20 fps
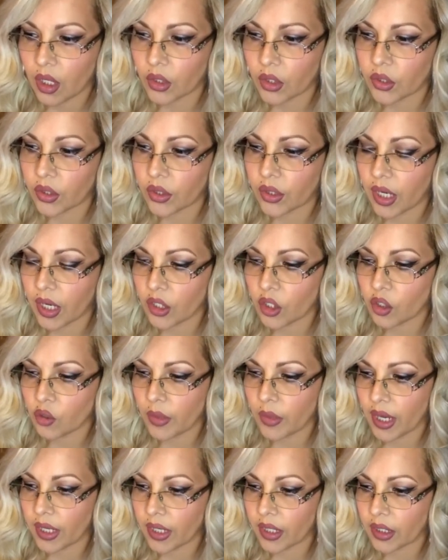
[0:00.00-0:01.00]
with a living
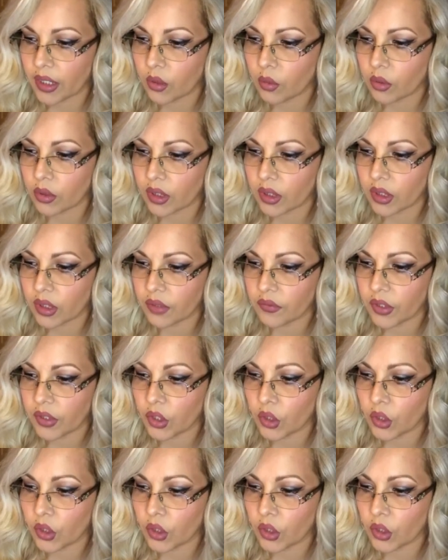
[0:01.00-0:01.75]
new language.